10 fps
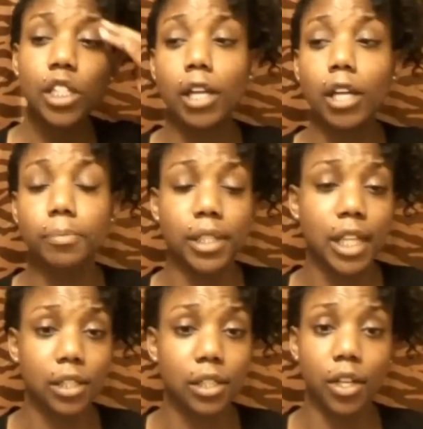Scrap's
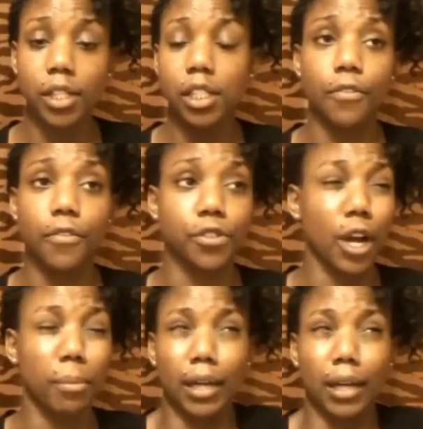been texting her and stuff,
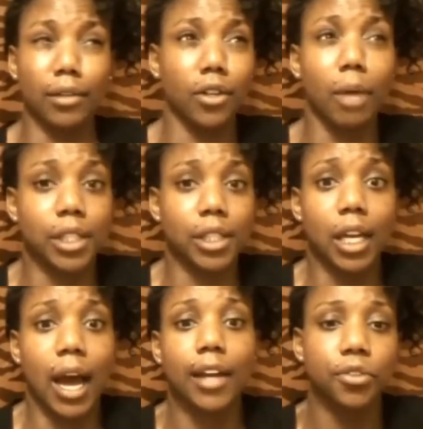and Scrap like, you know, I'm
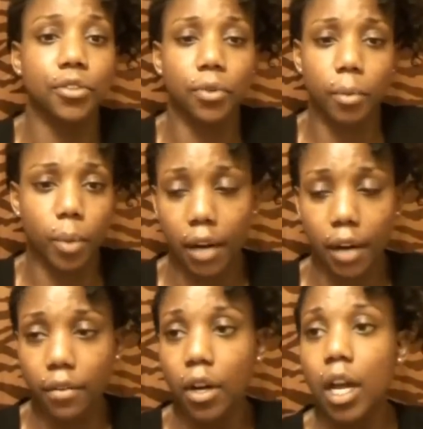just saying how you doing,
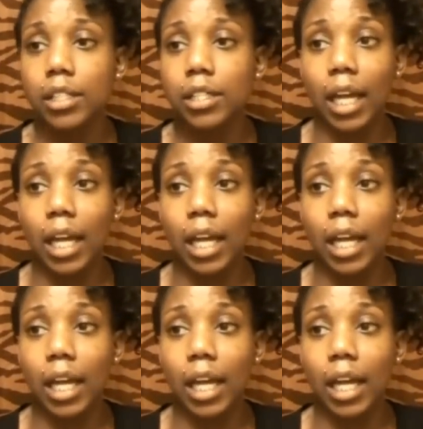whatever.